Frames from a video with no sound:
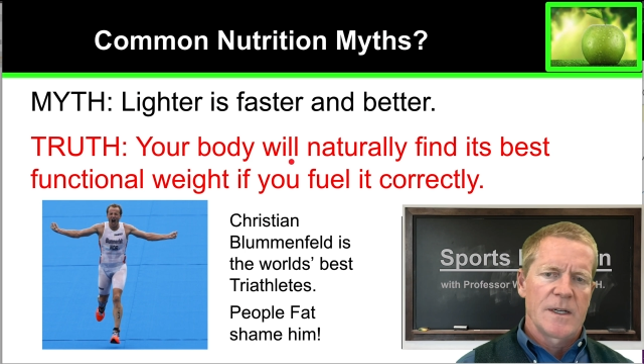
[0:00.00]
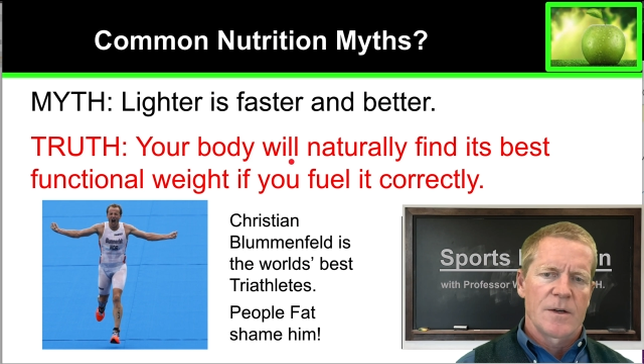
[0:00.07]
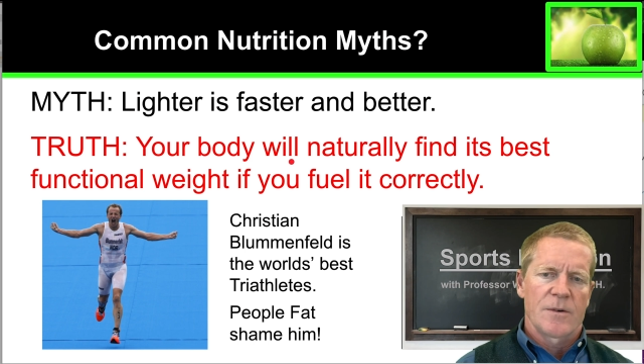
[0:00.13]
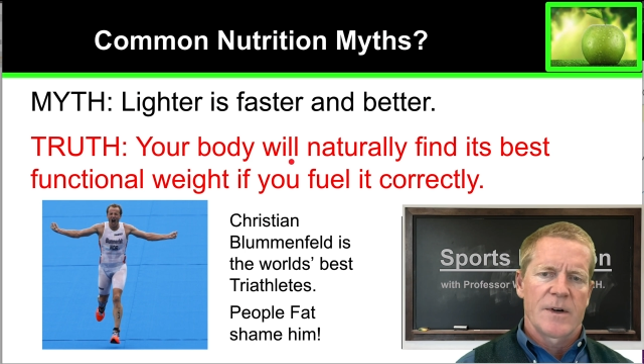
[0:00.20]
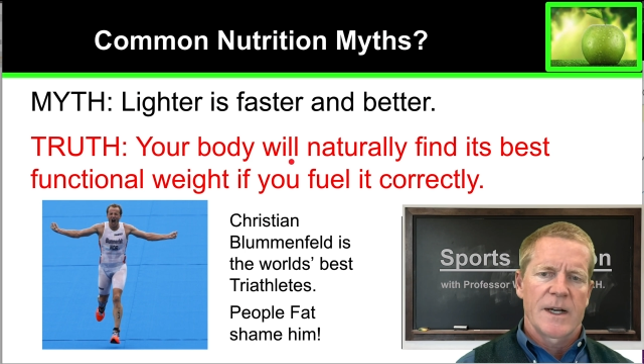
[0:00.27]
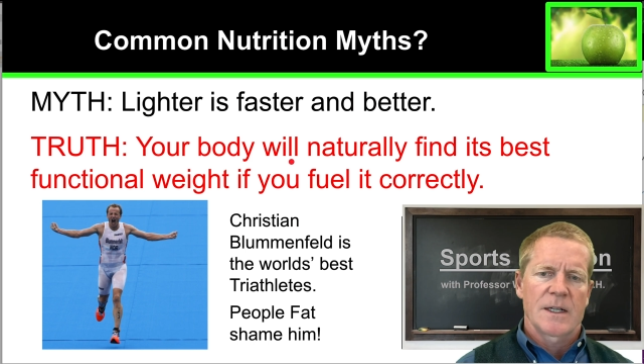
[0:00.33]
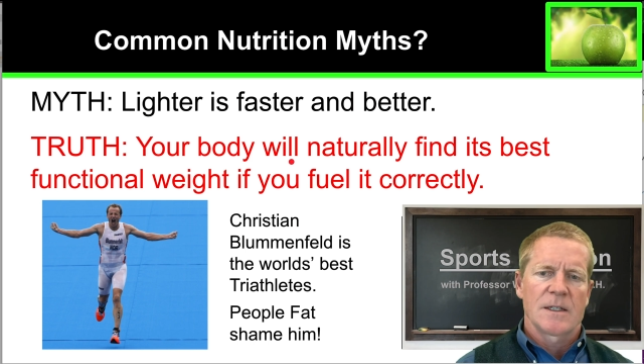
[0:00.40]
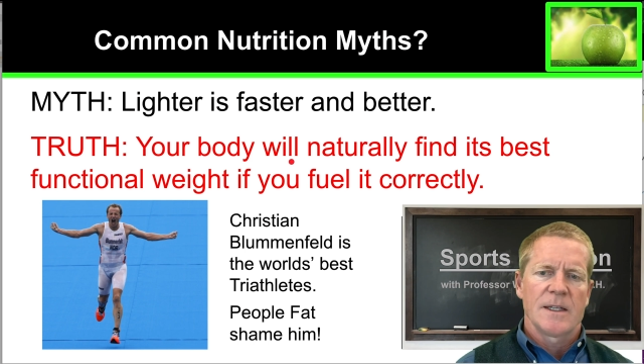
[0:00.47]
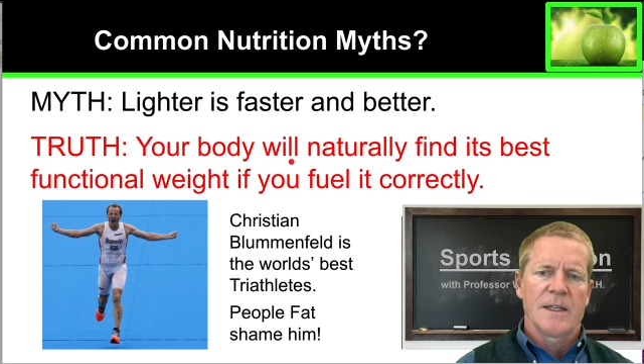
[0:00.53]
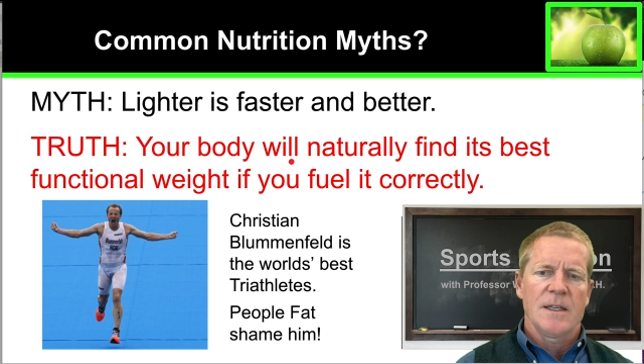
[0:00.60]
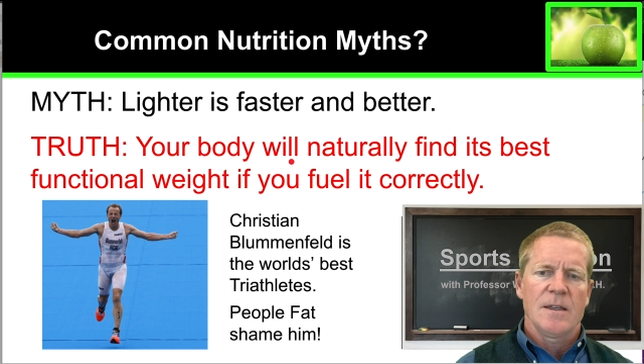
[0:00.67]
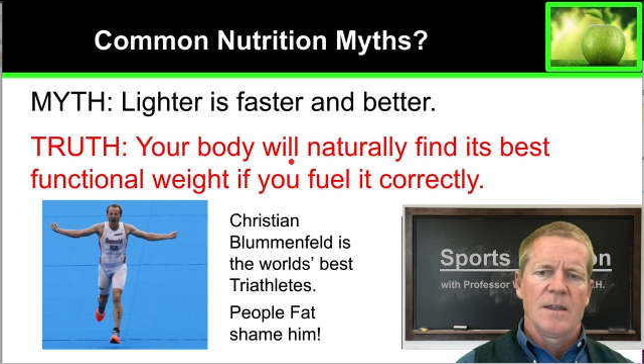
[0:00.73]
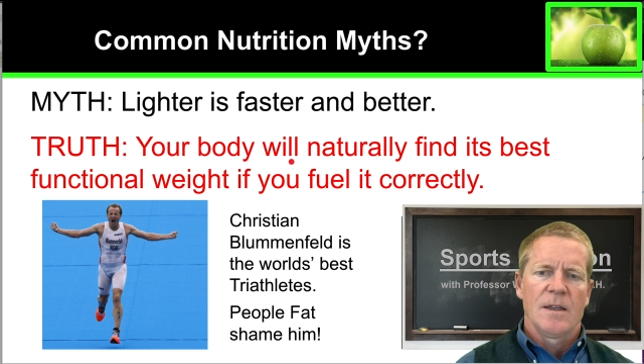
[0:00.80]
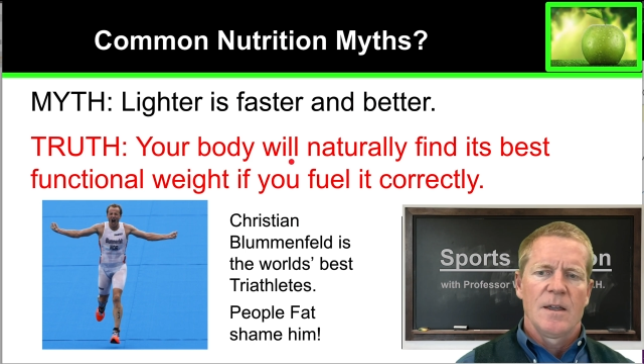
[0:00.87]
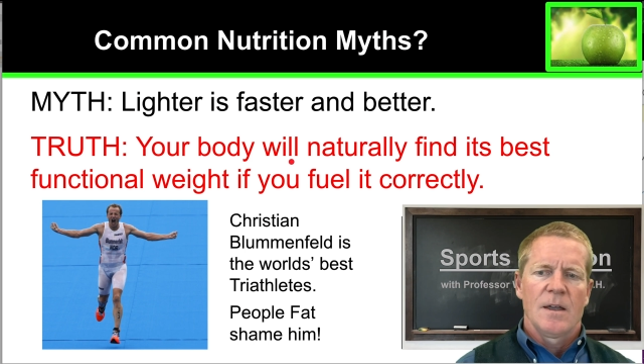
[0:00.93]

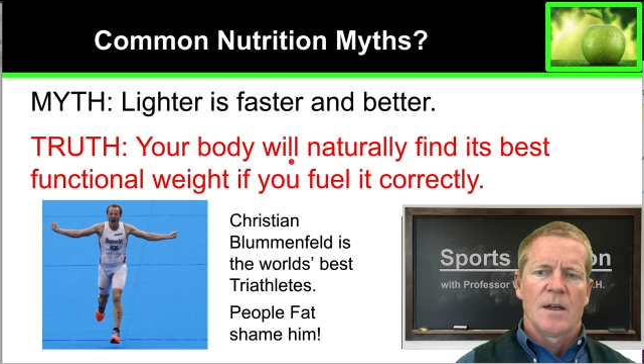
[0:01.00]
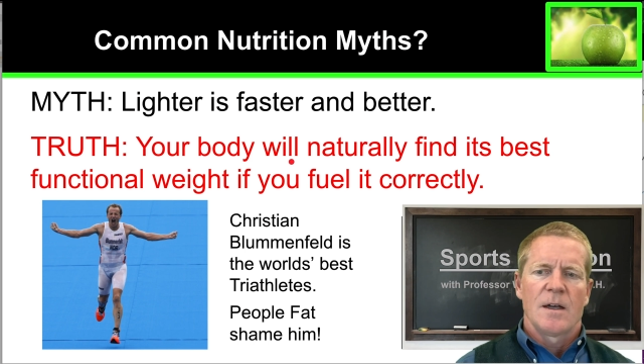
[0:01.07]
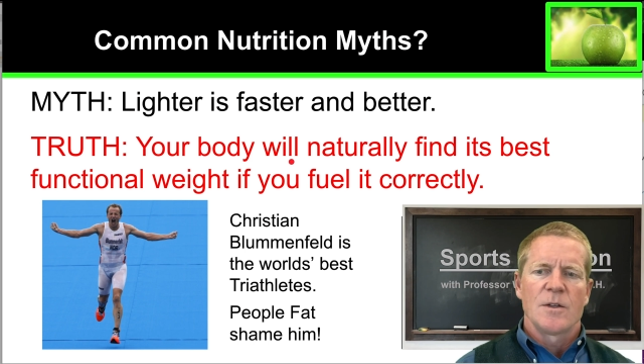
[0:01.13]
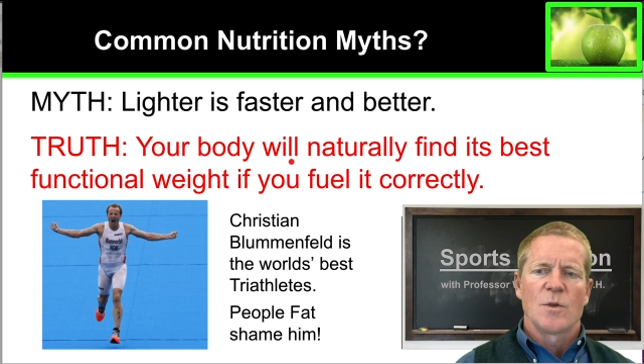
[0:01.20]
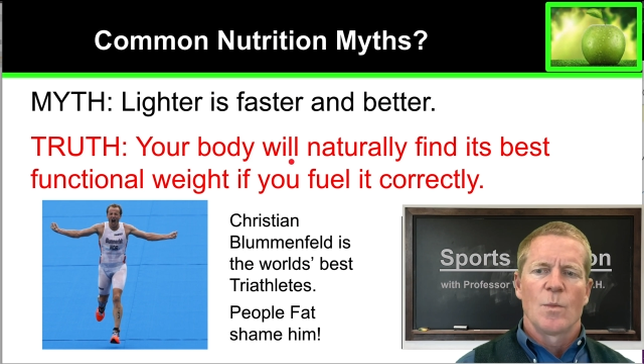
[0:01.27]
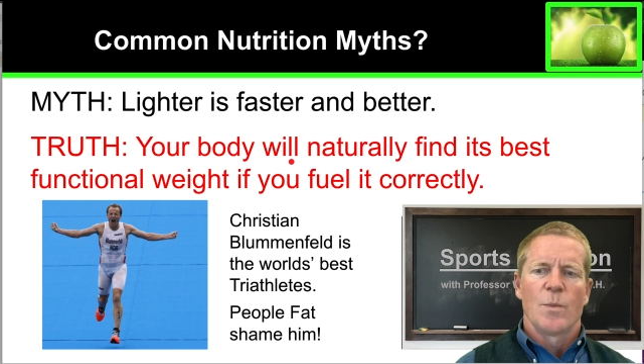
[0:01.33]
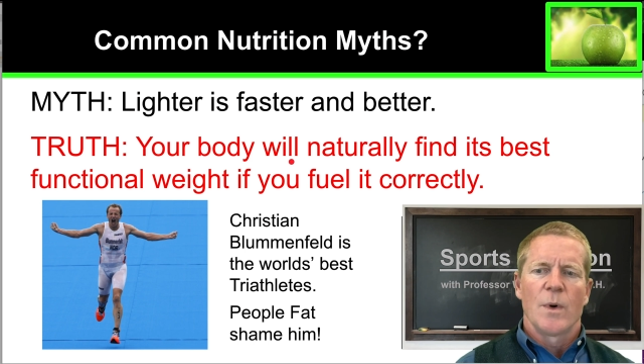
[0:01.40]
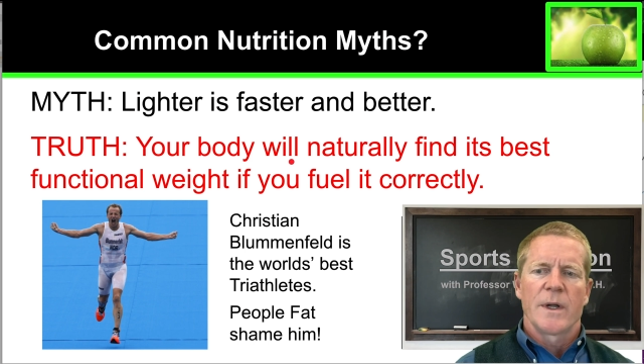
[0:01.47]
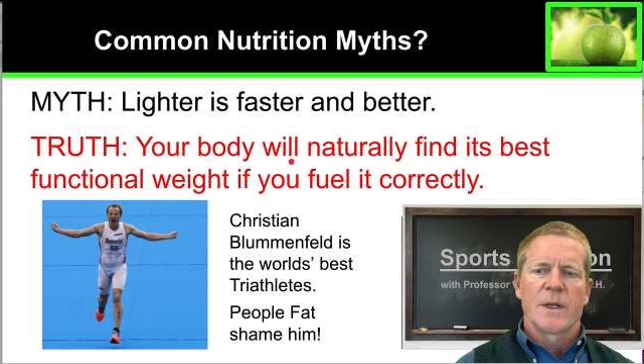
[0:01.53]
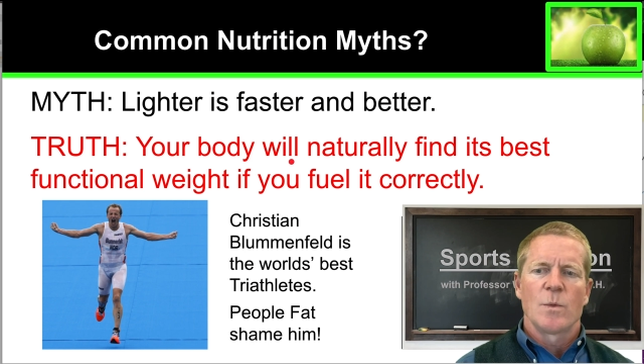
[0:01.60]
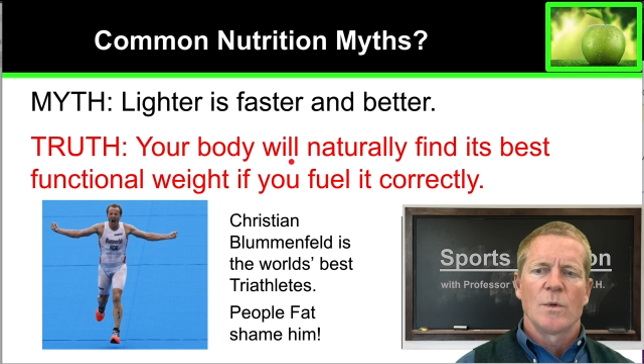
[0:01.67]
correctly, uh, your body